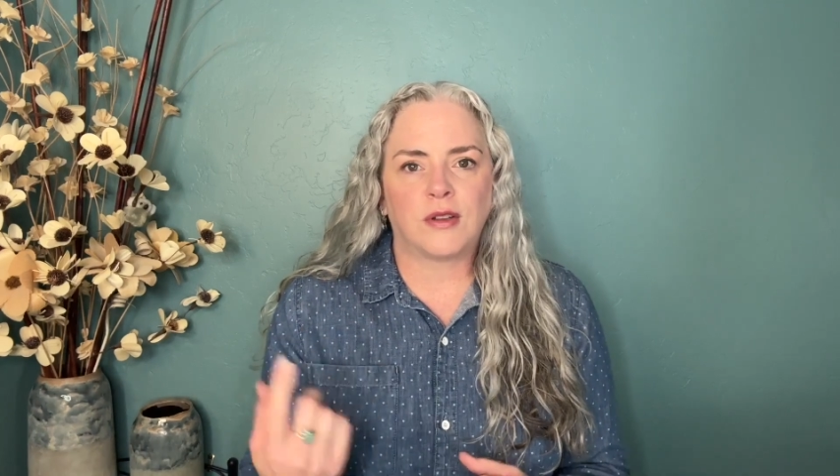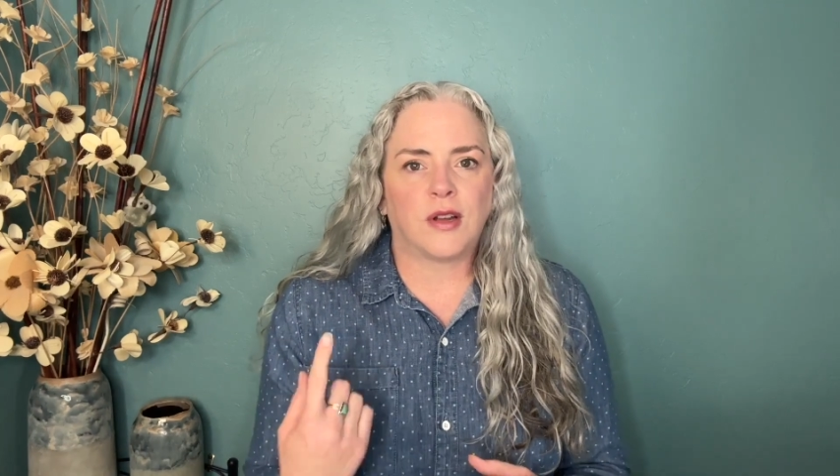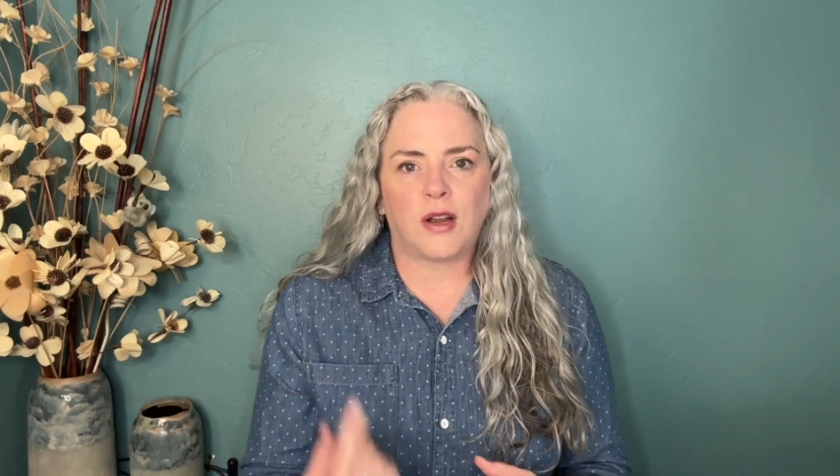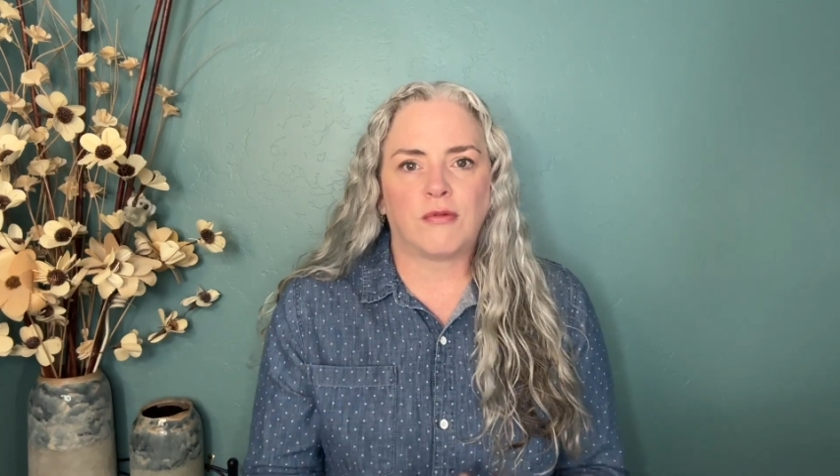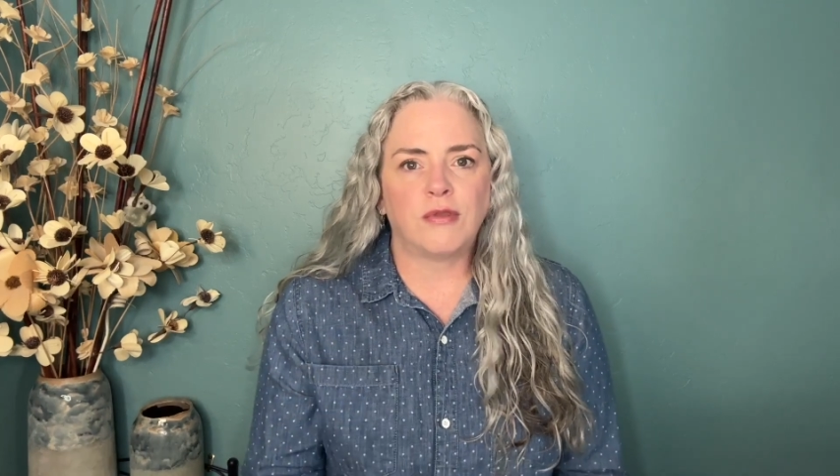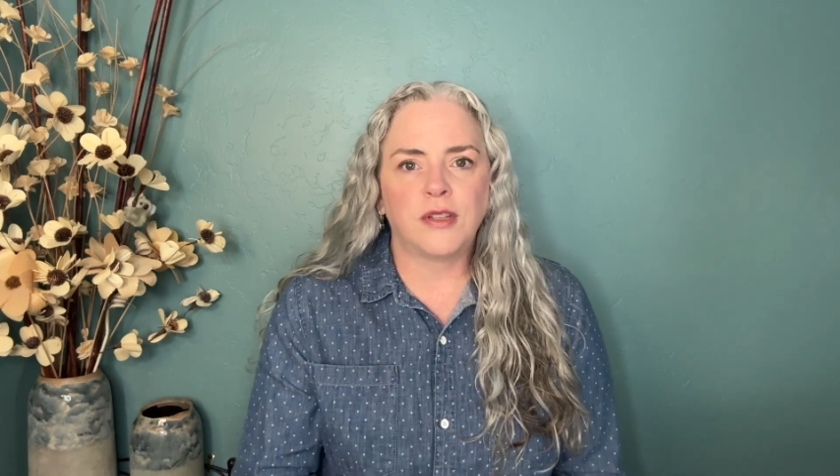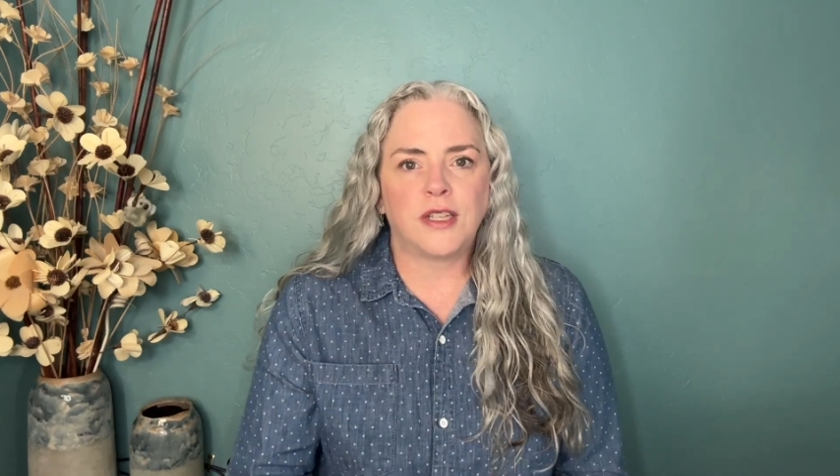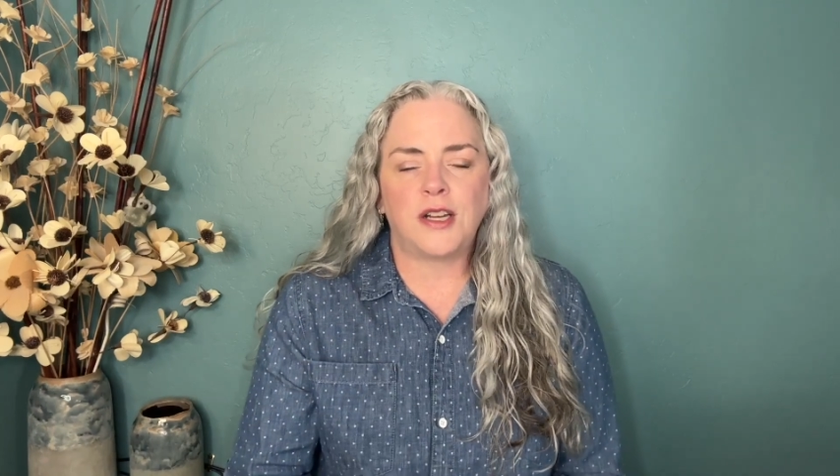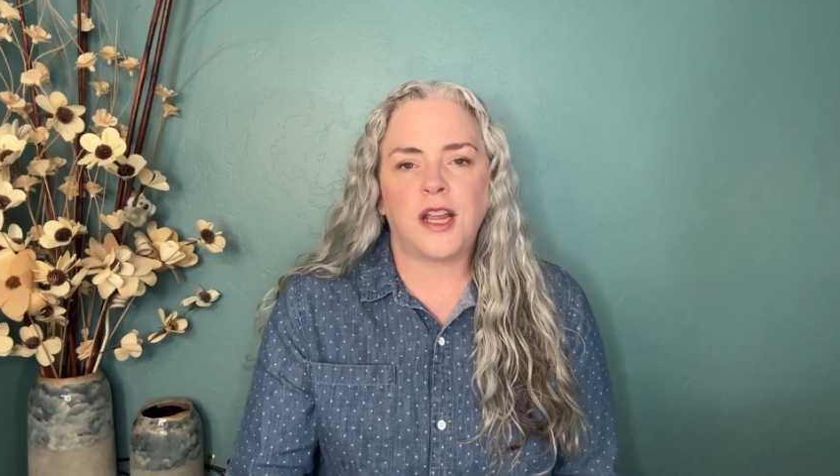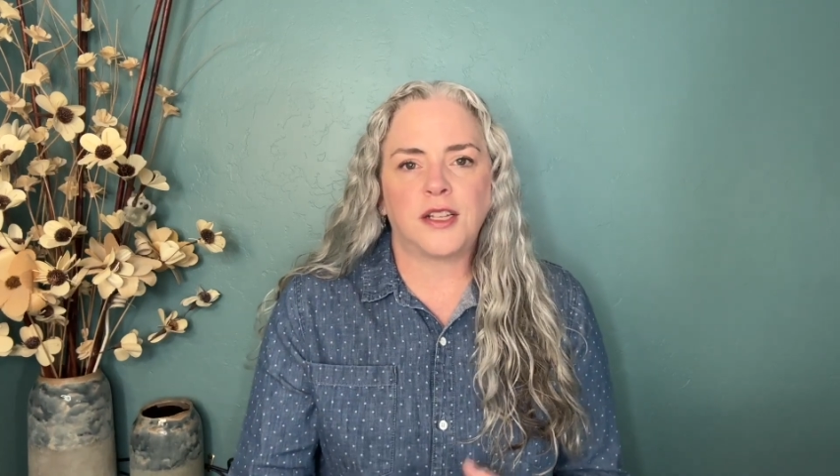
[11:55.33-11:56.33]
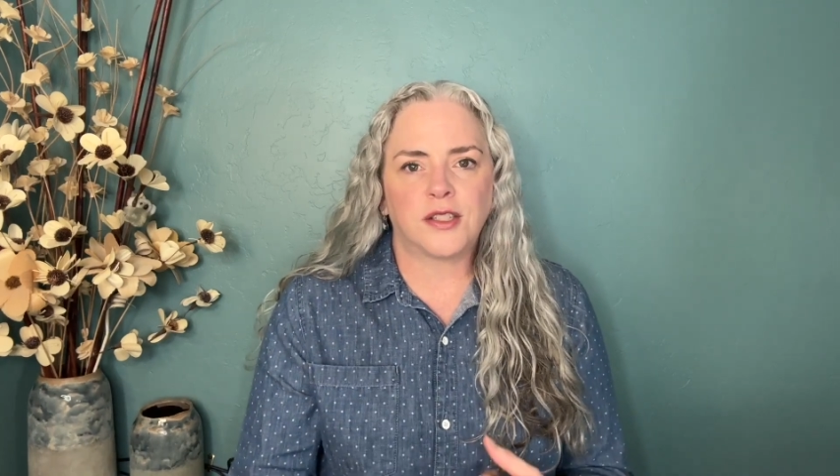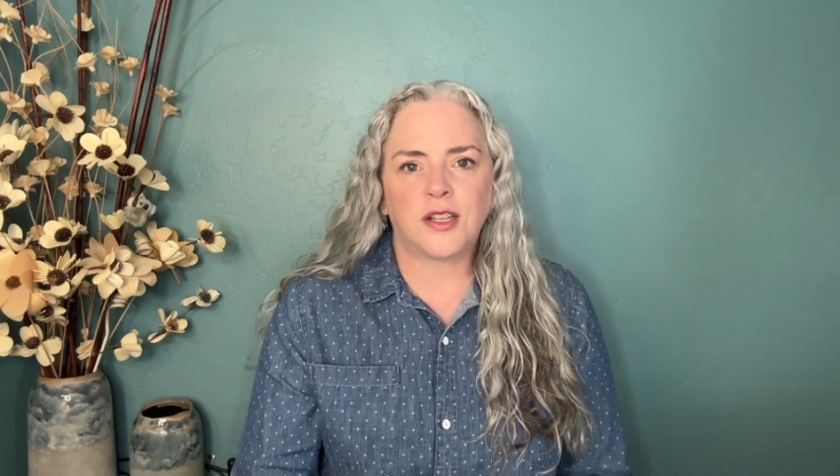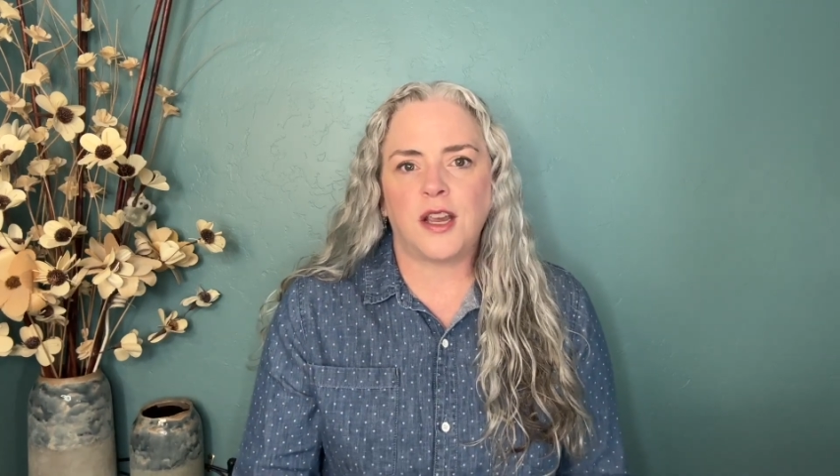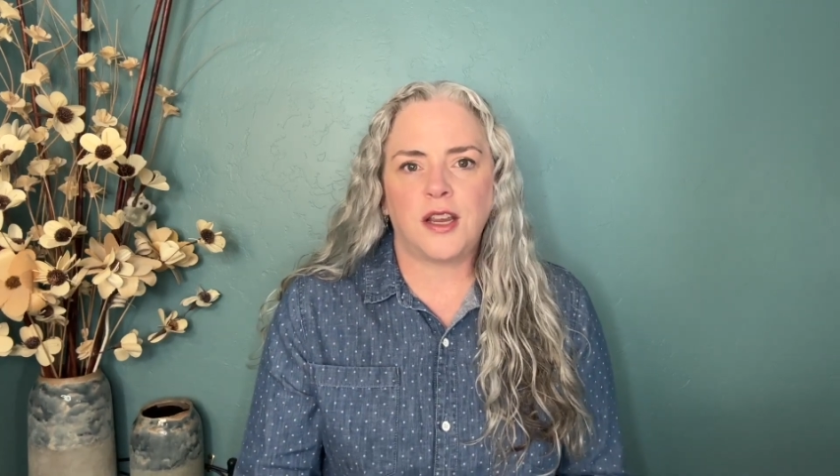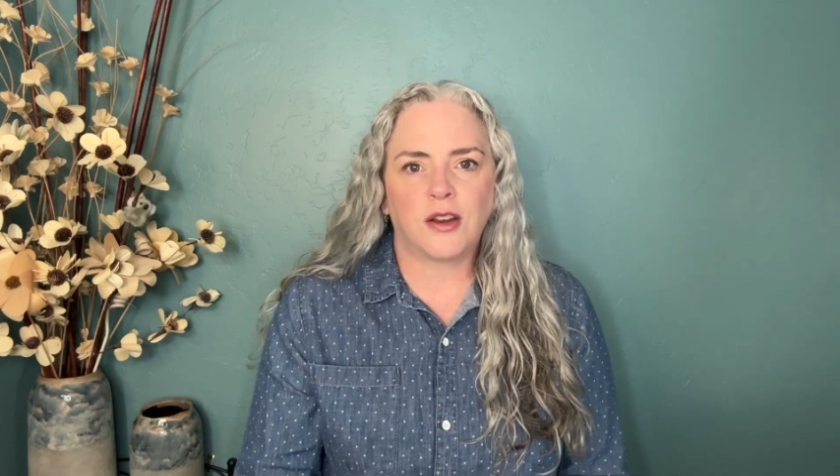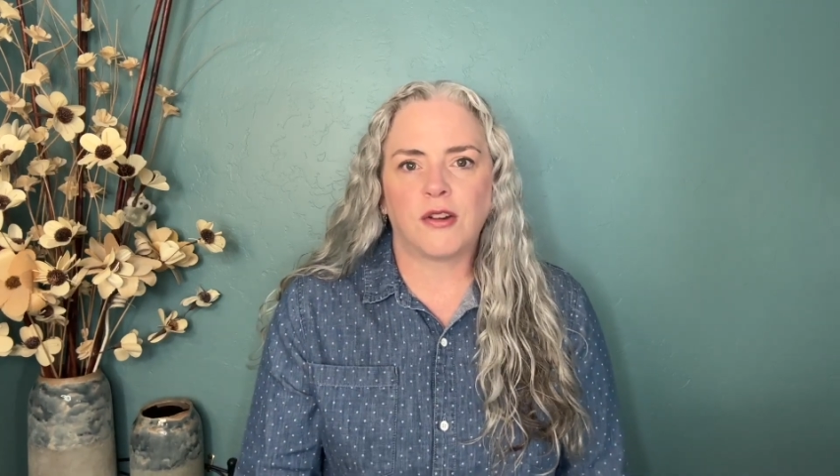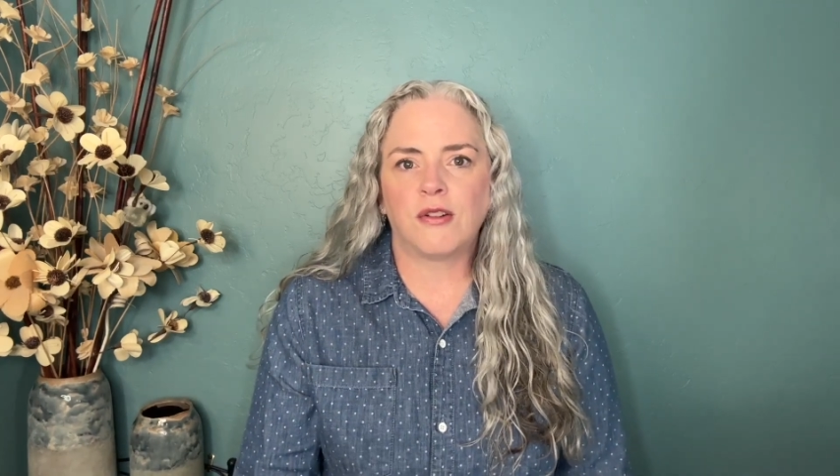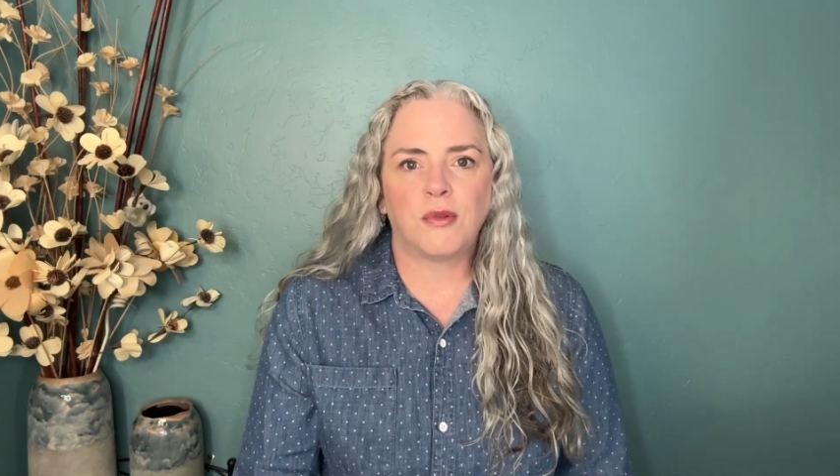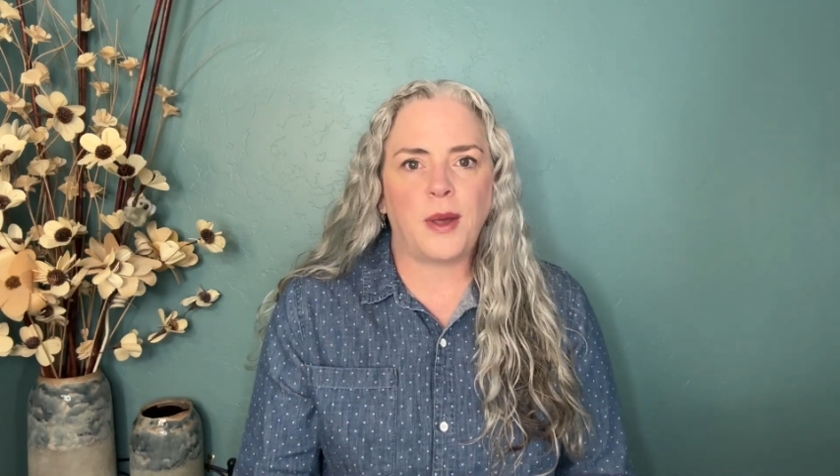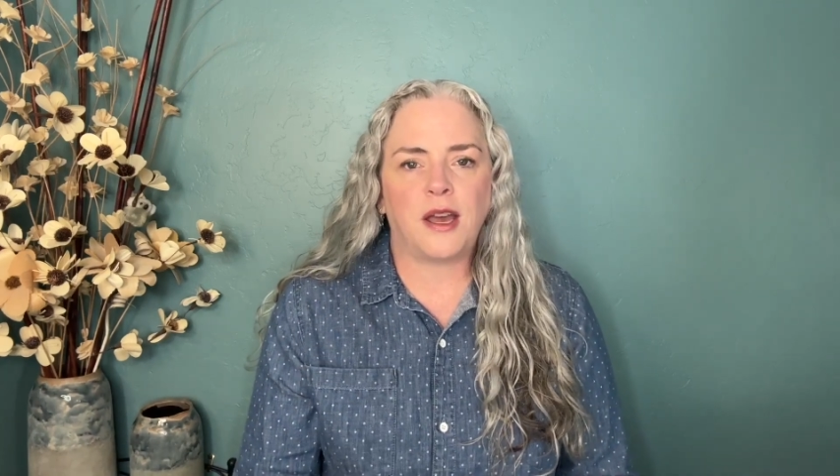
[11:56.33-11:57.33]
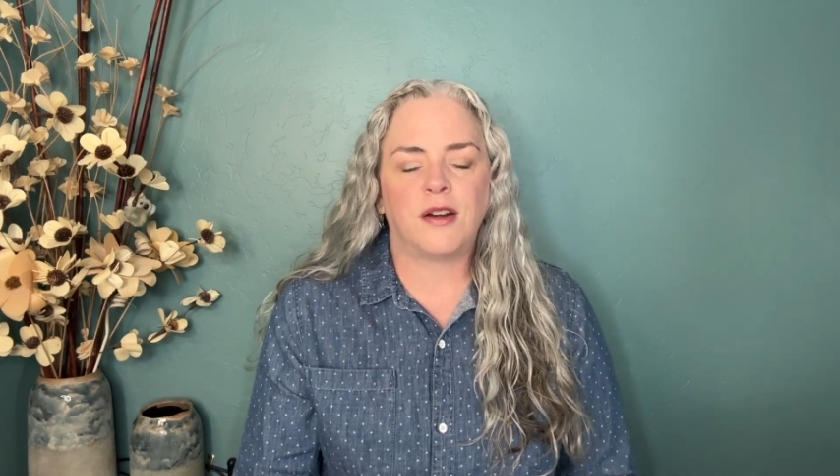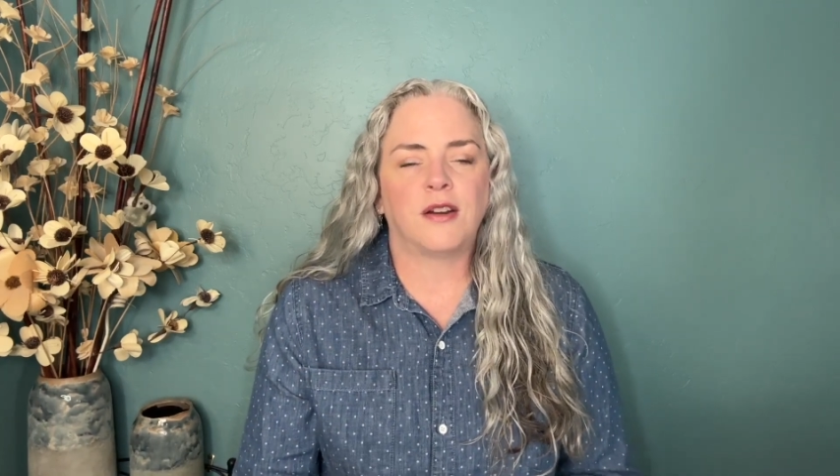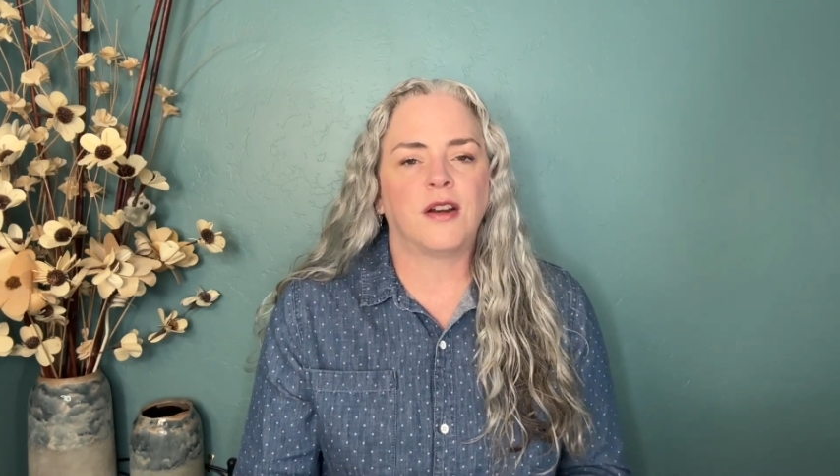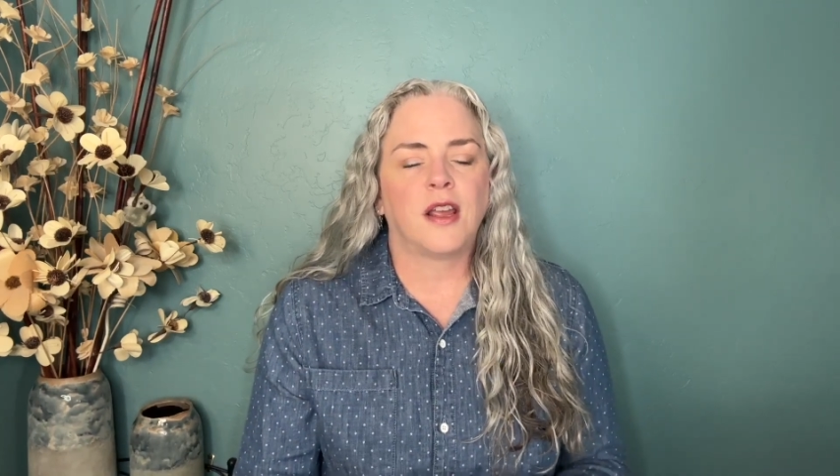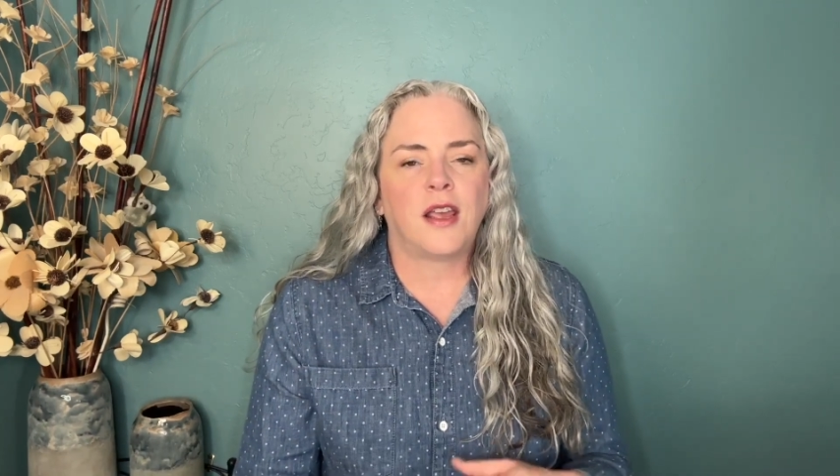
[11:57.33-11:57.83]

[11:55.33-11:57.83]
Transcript: a really nice tight curl pattern,